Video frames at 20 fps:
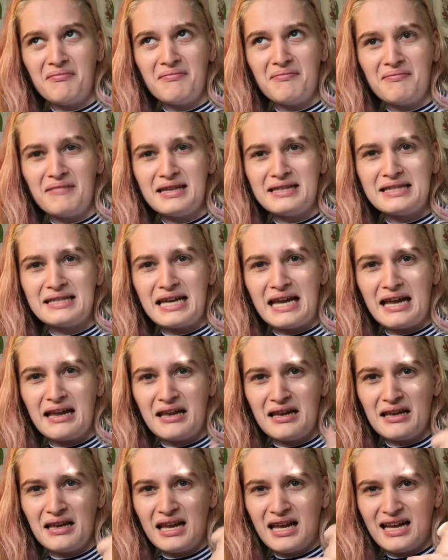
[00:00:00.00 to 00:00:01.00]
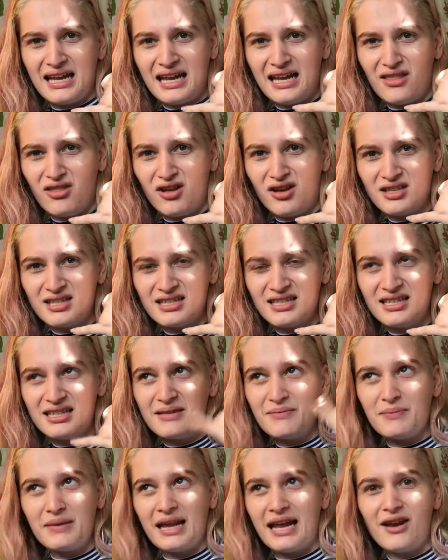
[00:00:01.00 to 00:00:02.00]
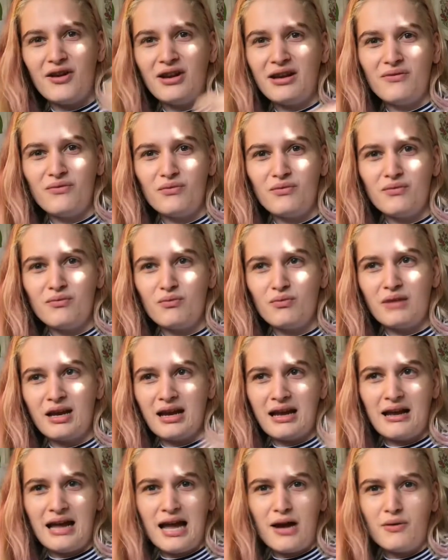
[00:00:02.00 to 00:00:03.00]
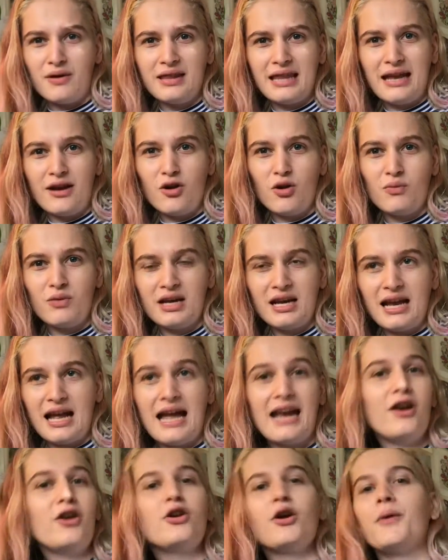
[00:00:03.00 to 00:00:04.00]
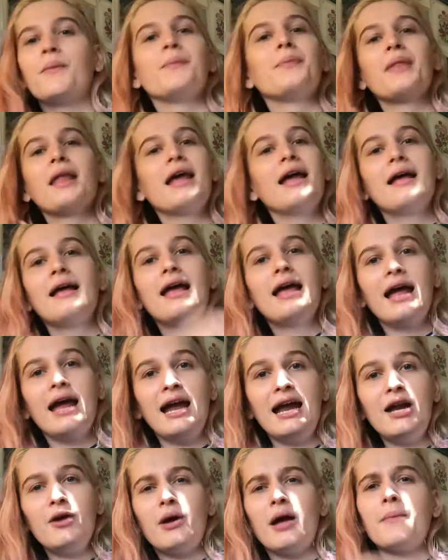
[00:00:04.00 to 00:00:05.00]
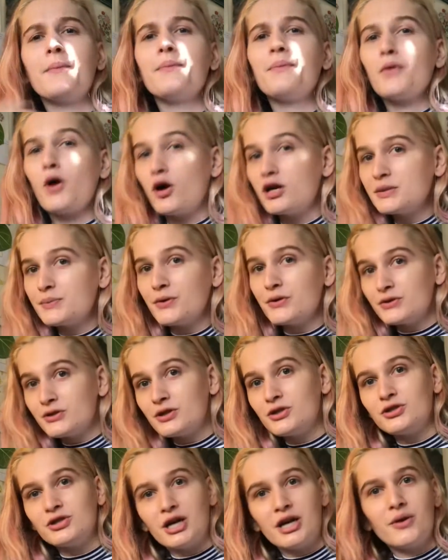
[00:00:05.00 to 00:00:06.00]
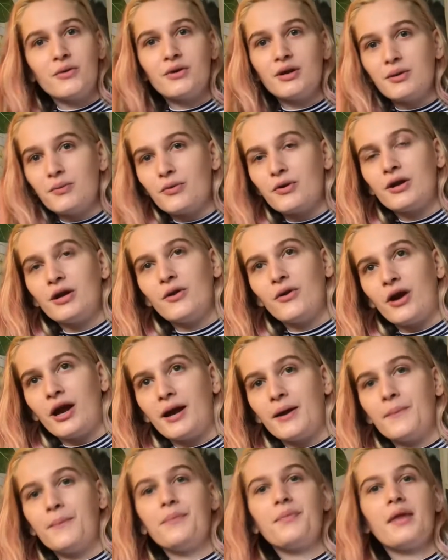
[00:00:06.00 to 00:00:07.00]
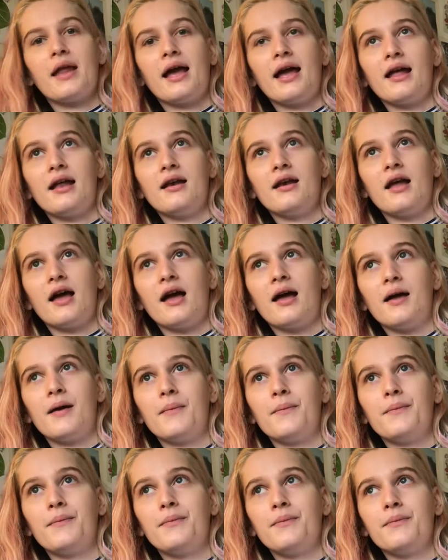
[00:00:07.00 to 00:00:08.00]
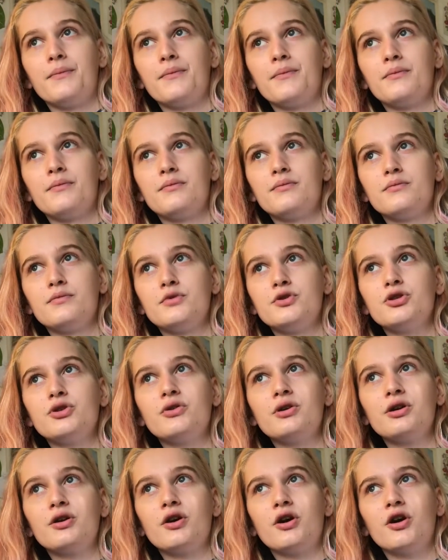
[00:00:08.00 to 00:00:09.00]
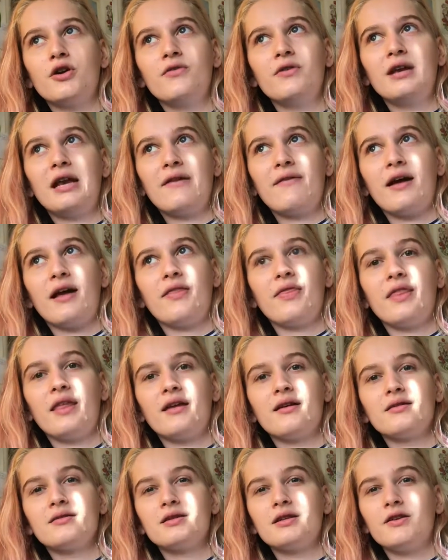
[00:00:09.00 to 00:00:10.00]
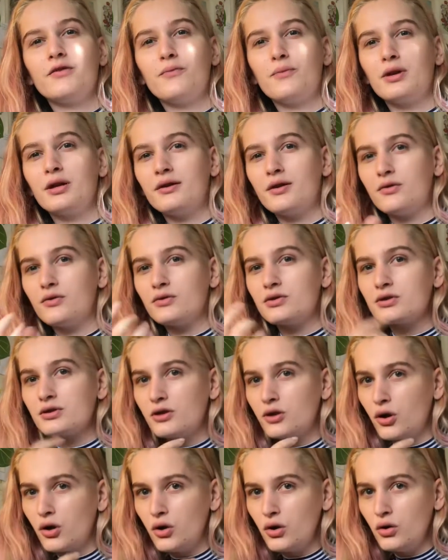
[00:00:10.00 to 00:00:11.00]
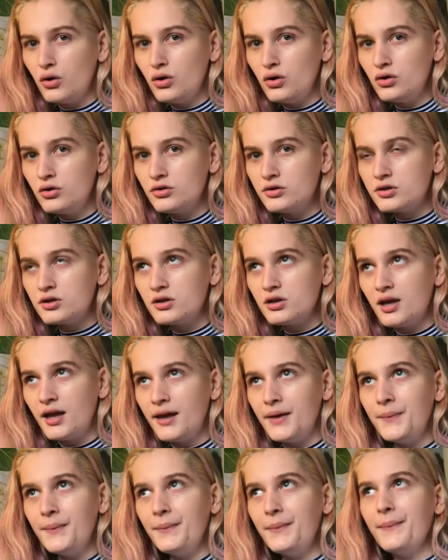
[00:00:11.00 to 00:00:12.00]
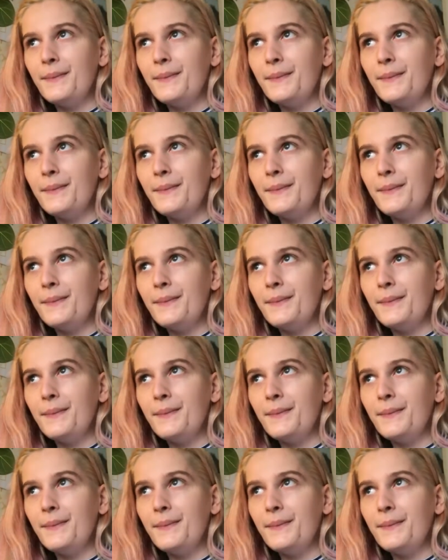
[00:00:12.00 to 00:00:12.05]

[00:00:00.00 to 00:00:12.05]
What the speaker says: and say, I lost it, but I don't even, like, how would they know what it, I don't know. Anyway, Ozpost is generally pretty great. And during COVID, I've had things that have been a little slow to come.